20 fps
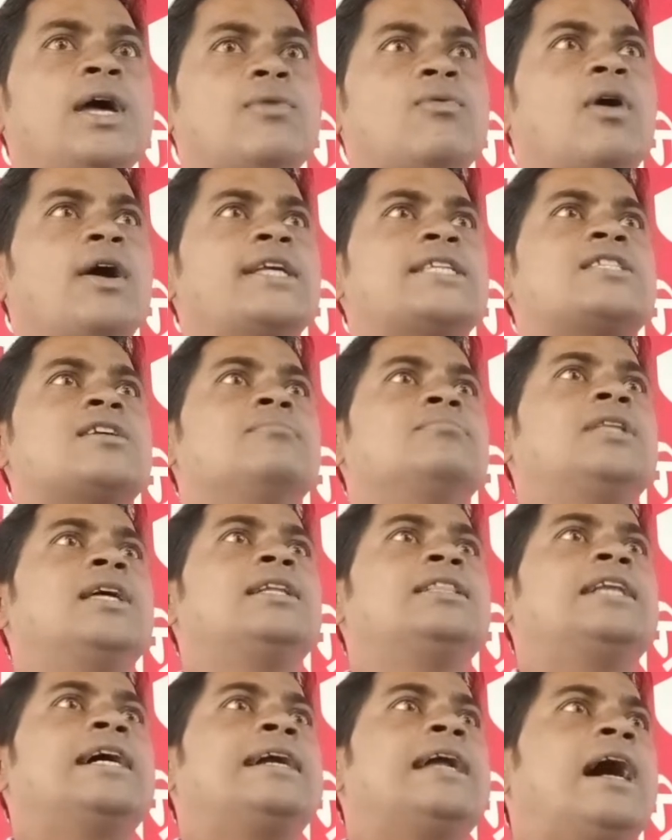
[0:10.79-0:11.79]
What is
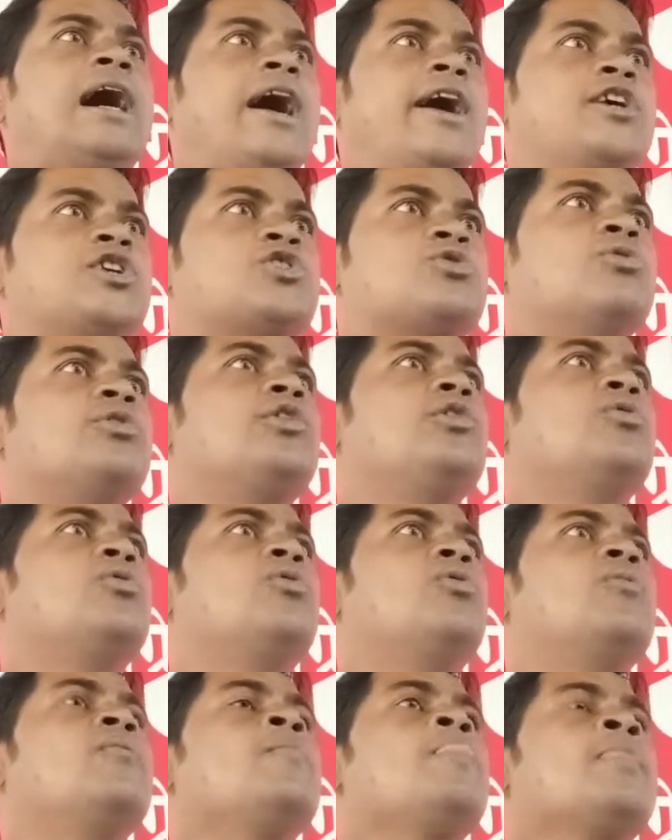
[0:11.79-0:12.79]
something that I should
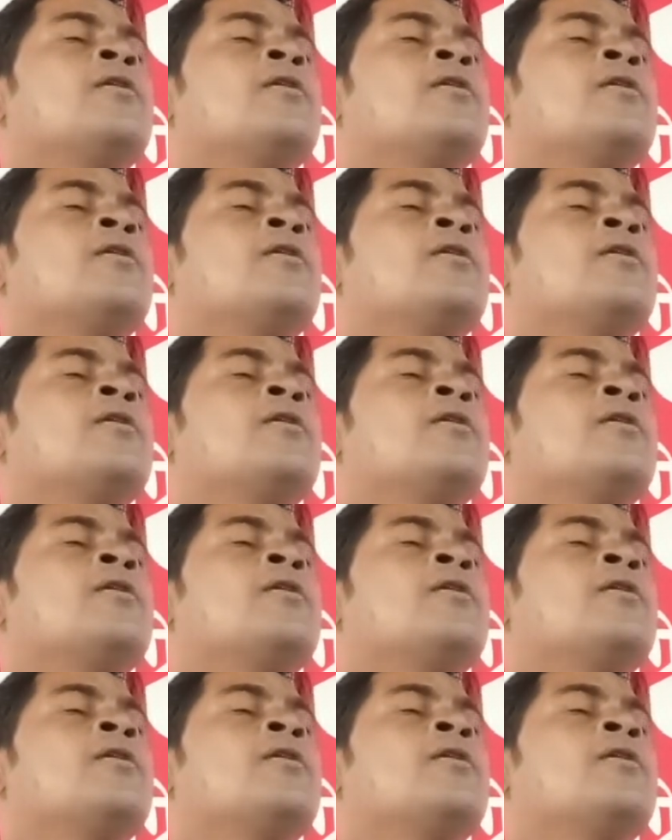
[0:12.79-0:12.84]
do?